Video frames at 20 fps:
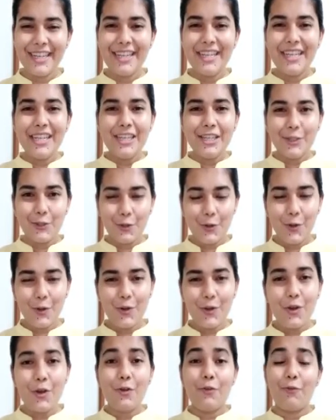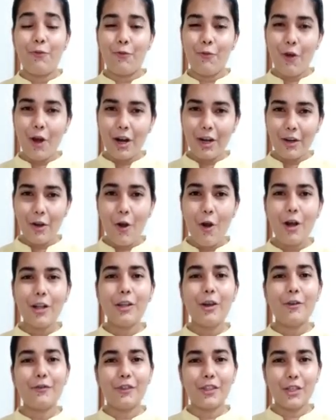So, for all
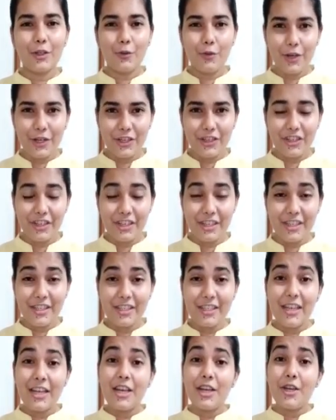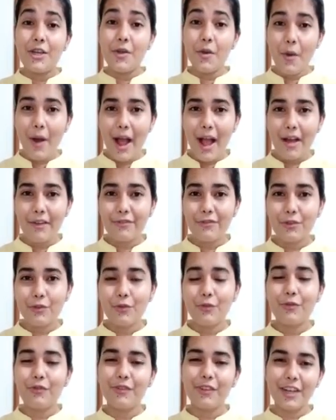of the questions, you have to
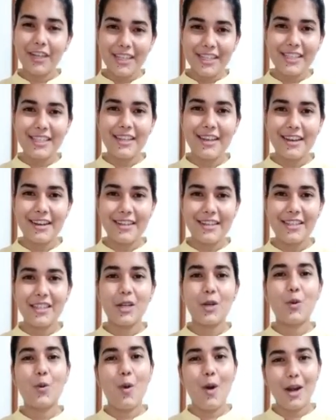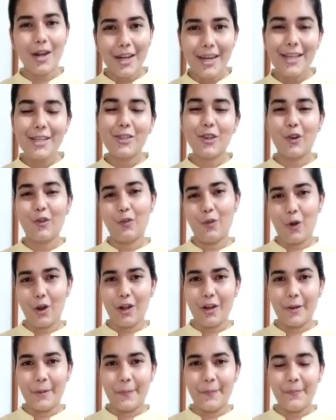first learn the qualities of
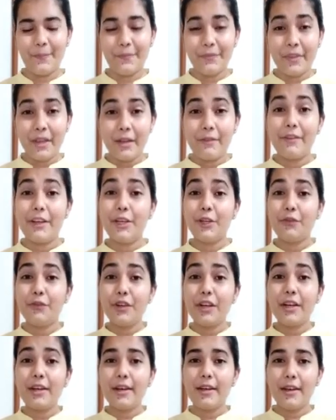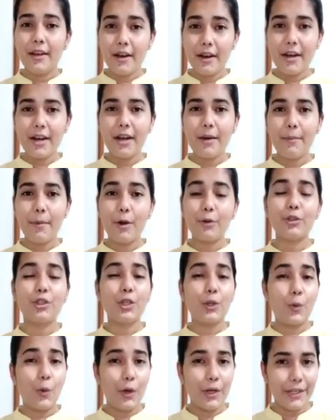water. When you will learn about the
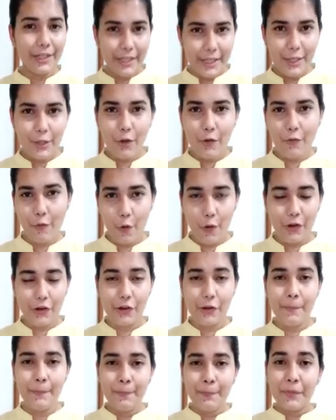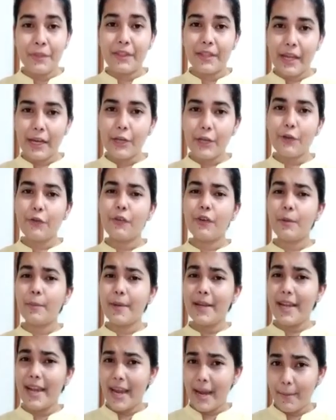qualities of water, then you will
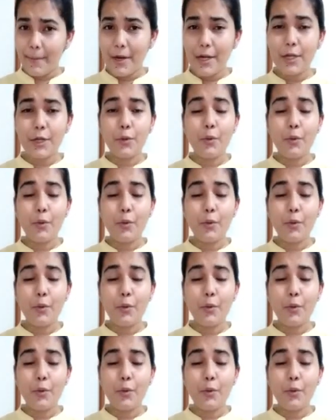be able to